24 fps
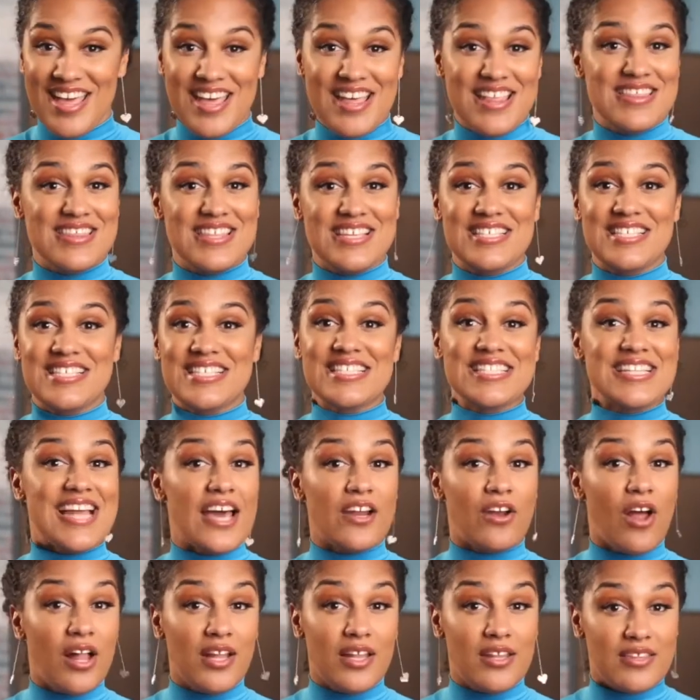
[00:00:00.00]
This is not
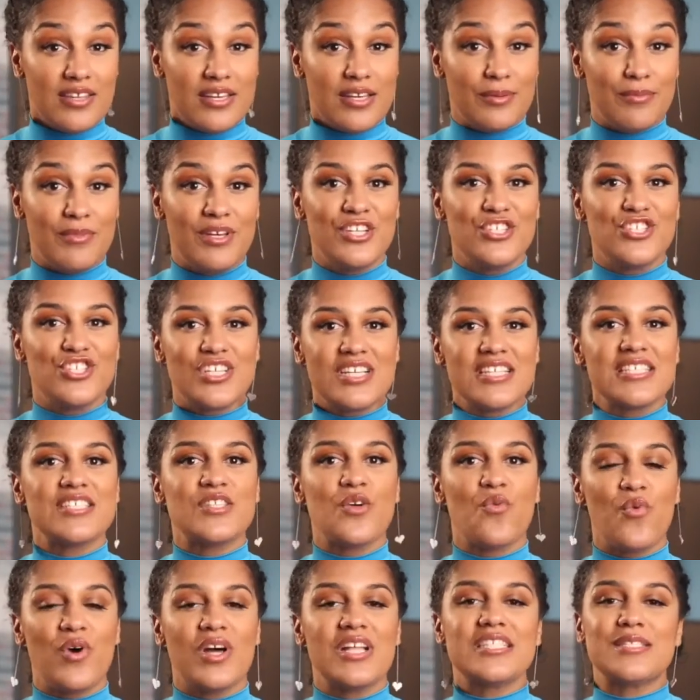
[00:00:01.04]
all of them, just the
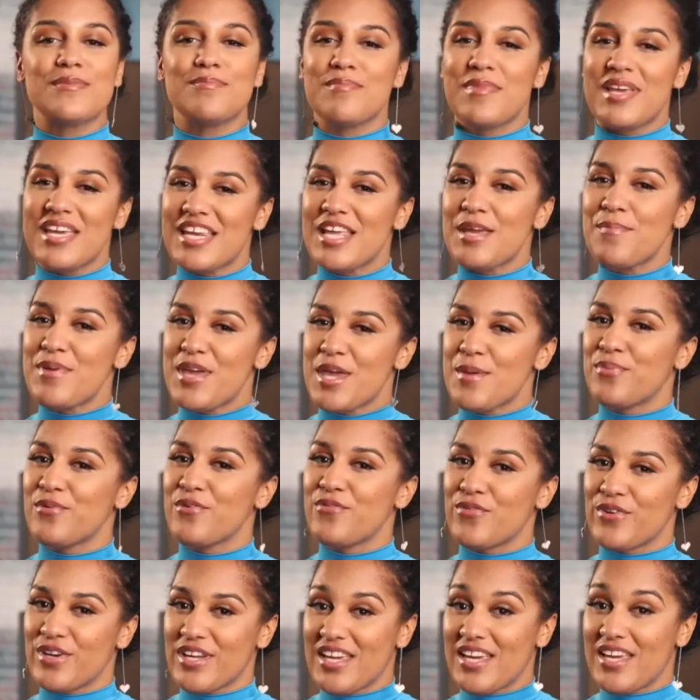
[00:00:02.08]
ones many people
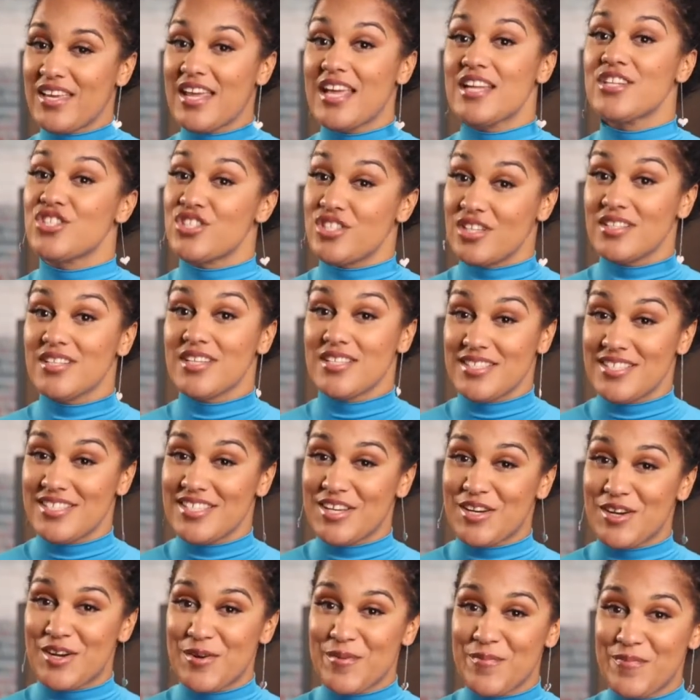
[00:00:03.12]
forget and should
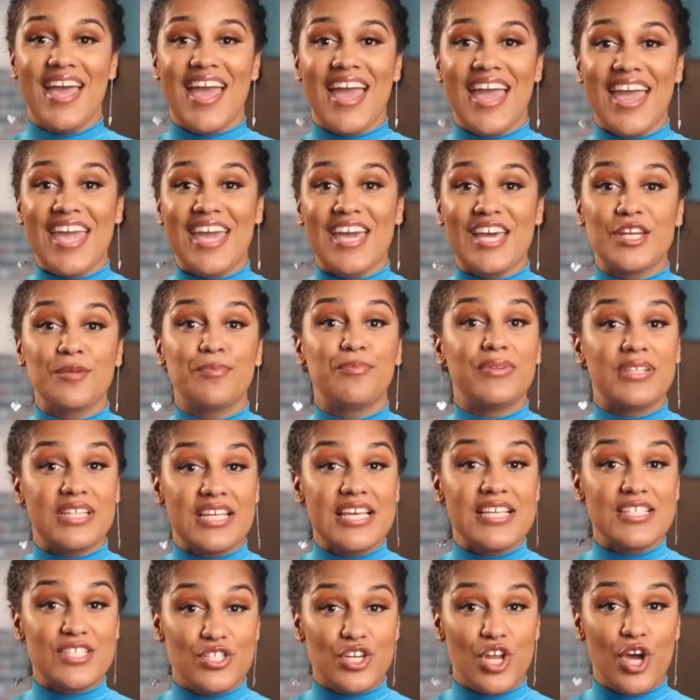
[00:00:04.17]
consider. And
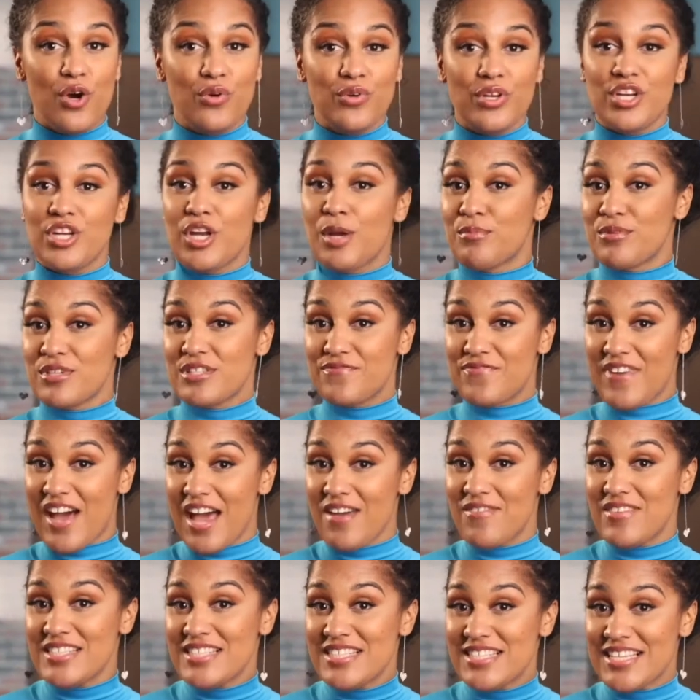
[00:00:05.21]
please note, numbers five
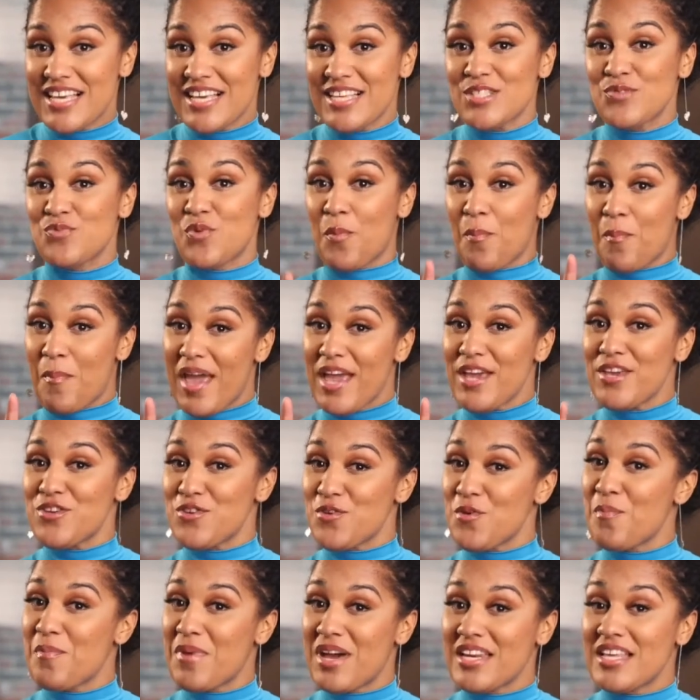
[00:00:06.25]
and six will make you
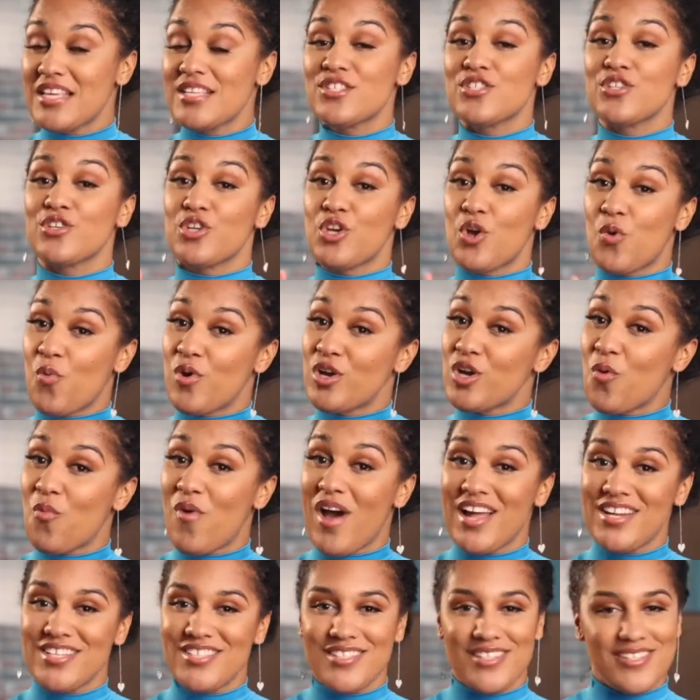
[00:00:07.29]
money, so you'll want to
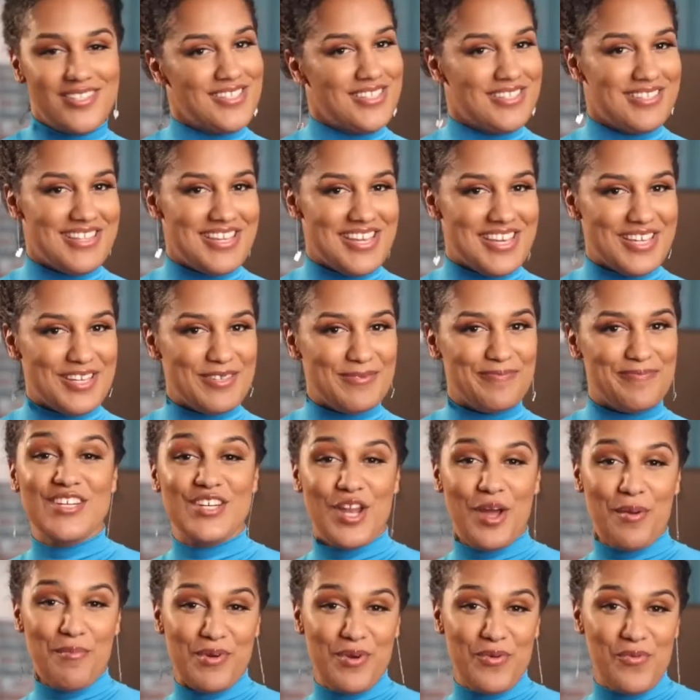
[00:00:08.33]
watch until the end.
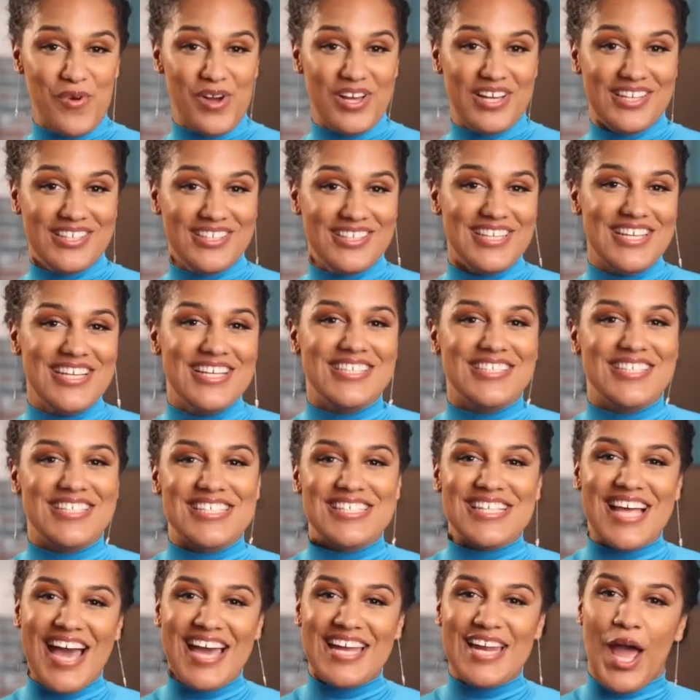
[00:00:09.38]
Number one,
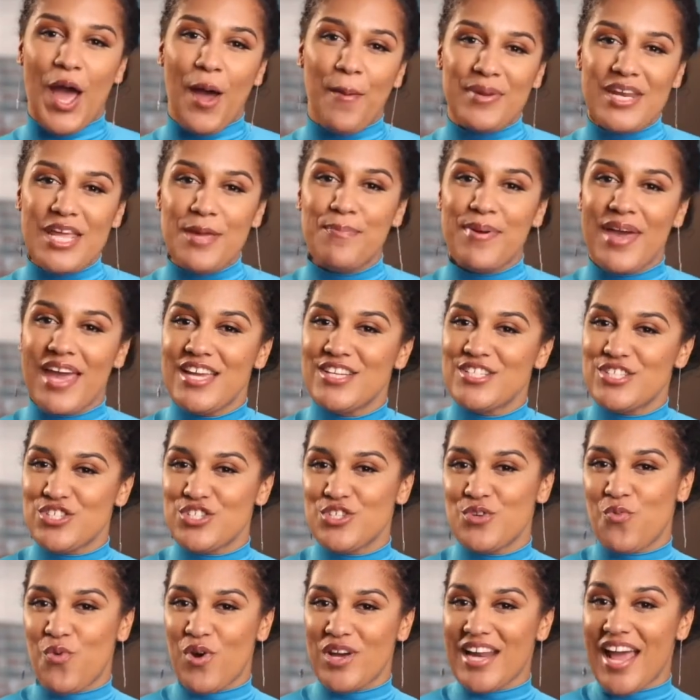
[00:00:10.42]
decide how many pages you
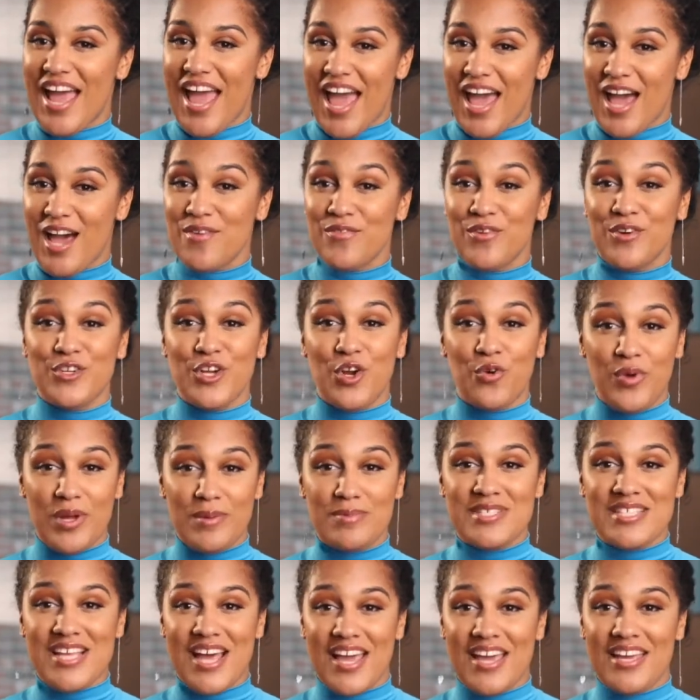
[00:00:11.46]
want to have on your
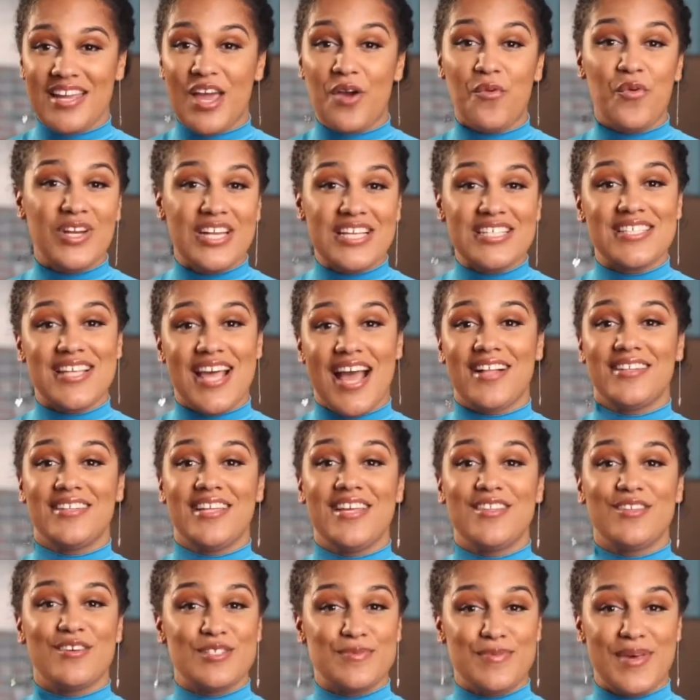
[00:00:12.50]
website and what exactly
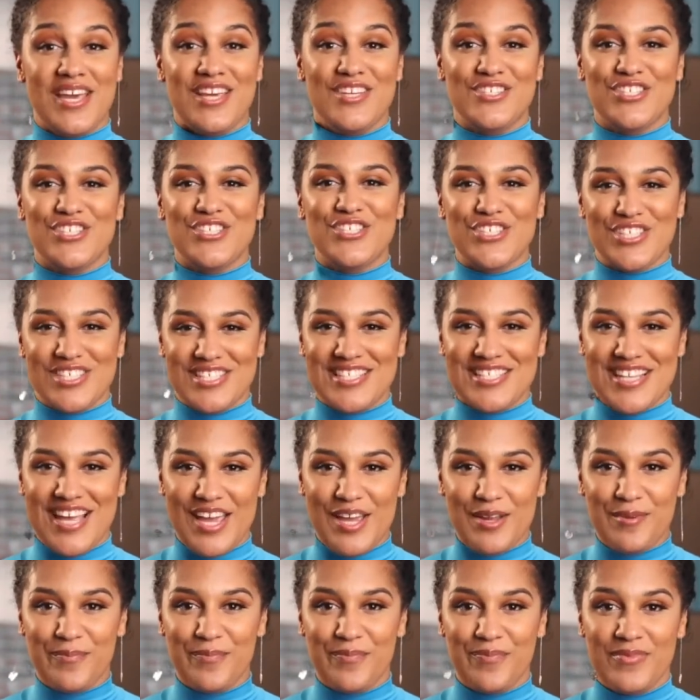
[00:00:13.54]
those pages should say.